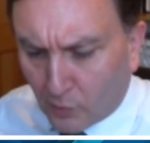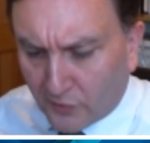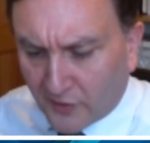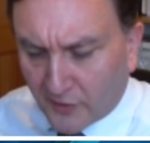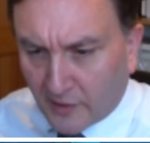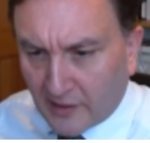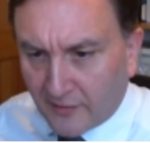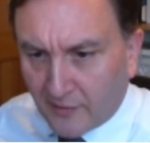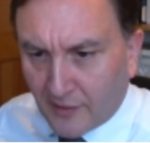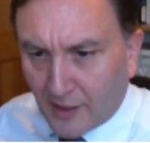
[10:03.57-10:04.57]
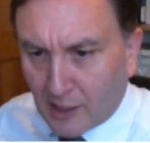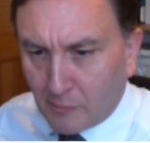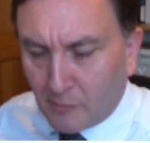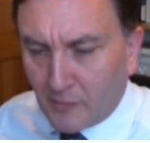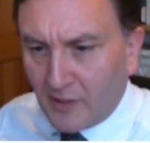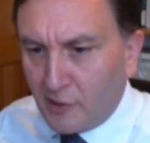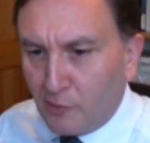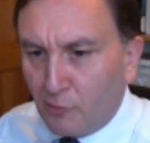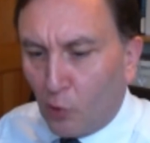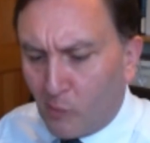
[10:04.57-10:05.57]
reports under this
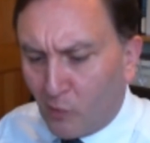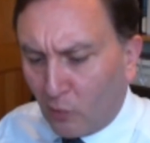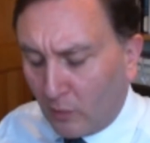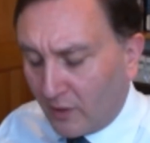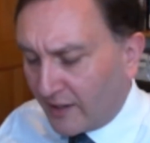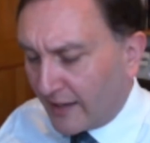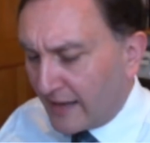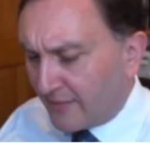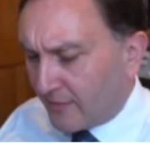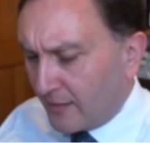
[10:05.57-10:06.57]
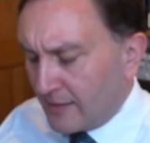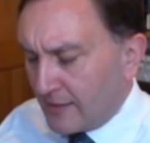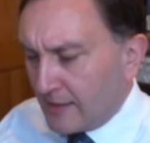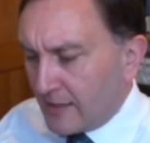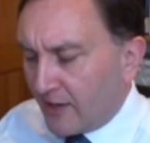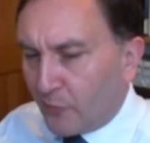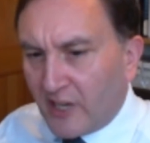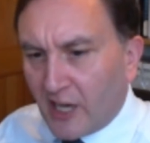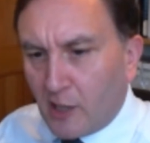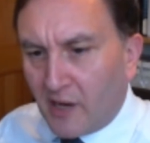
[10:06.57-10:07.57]
new normal, I guess. If
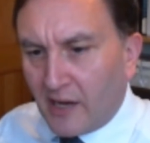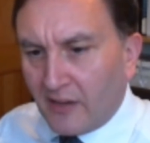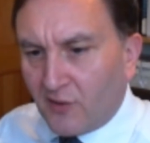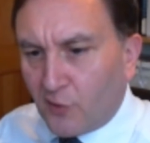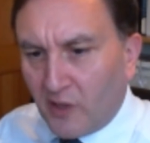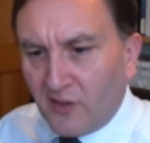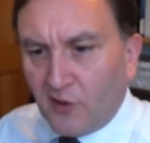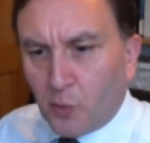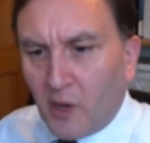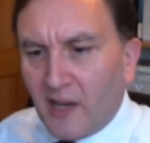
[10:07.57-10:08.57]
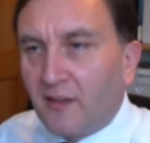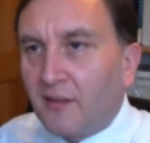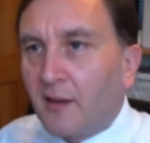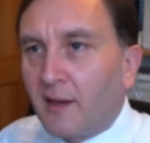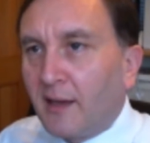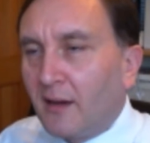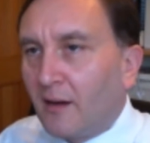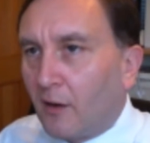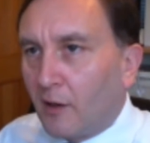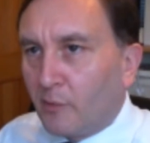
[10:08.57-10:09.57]
we go back to 2020,
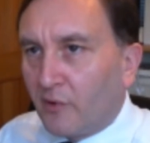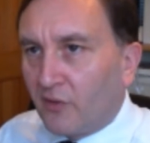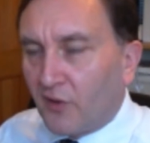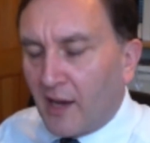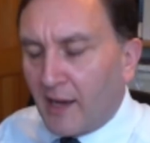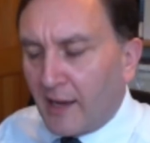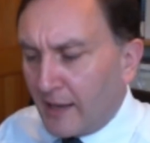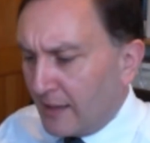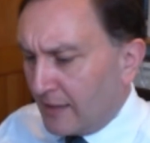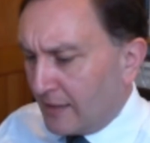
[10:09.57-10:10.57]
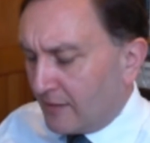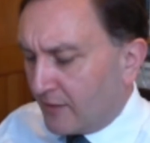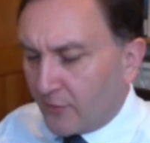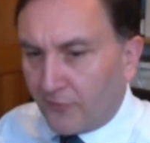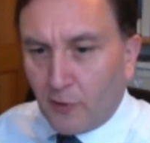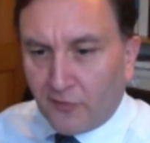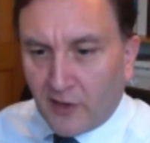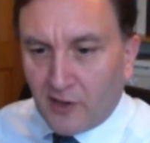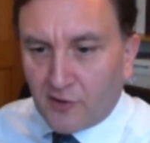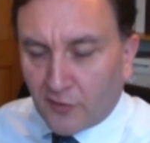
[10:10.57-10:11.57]
I would say there's a few
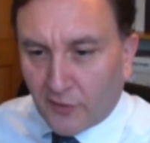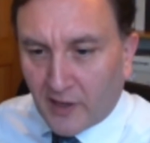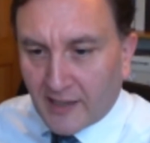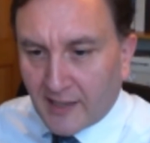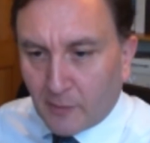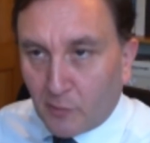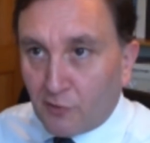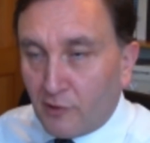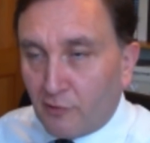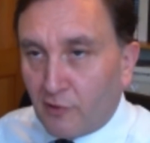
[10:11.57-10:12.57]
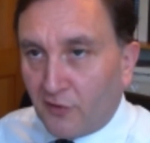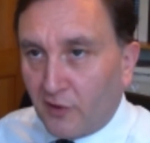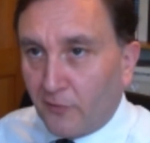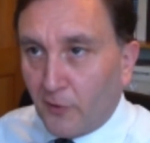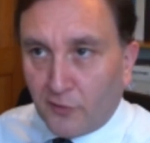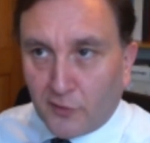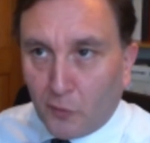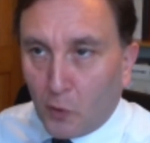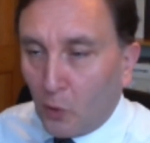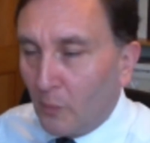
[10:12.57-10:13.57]
features of that year which are interesting. First
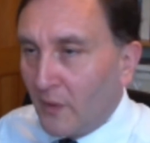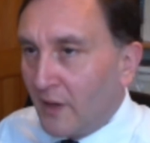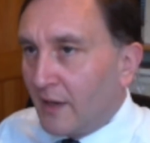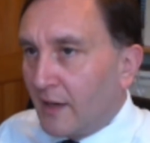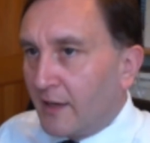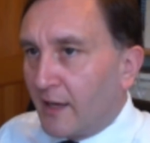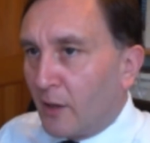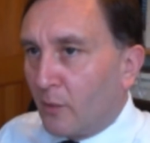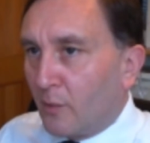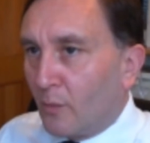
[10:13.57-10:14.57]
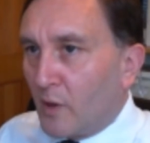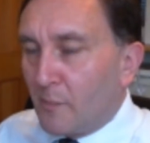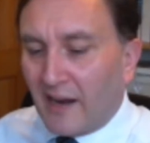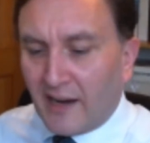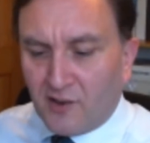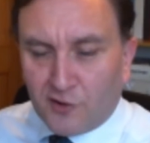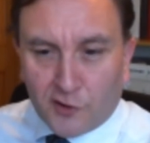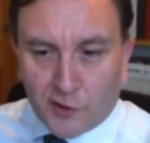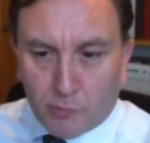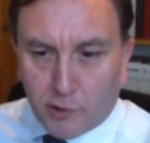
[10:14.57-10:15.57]
of all, we managed
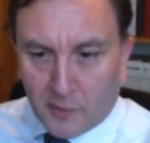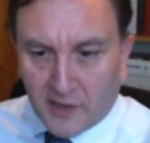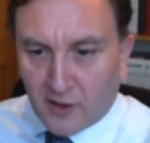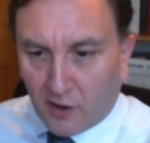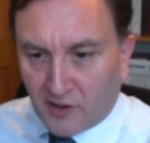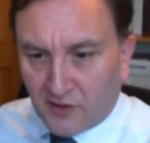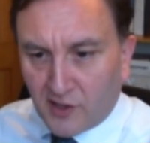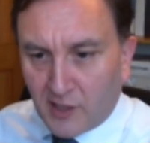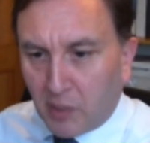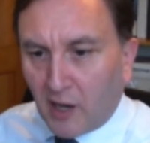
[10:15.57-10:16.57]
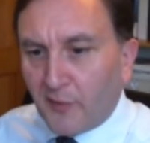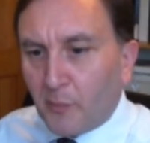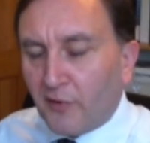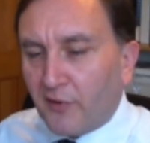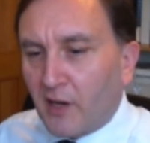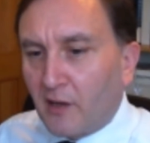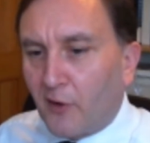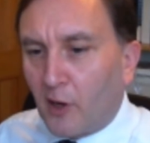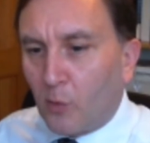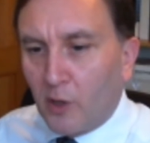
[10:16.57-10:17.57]
to do probably 90+%
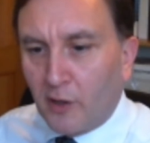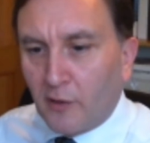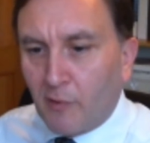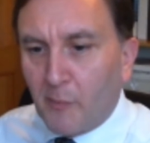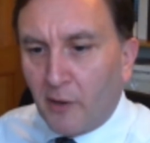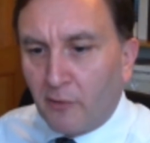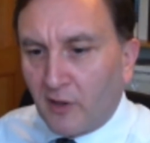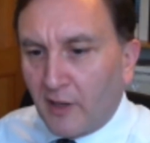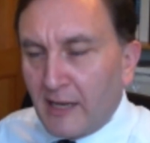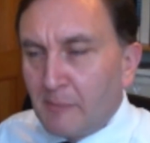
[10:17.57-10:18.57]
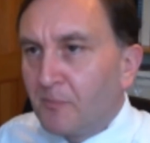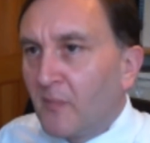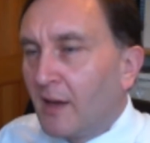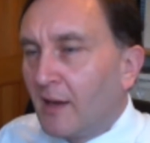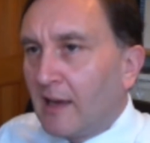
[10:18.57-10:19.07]
of our work remotely.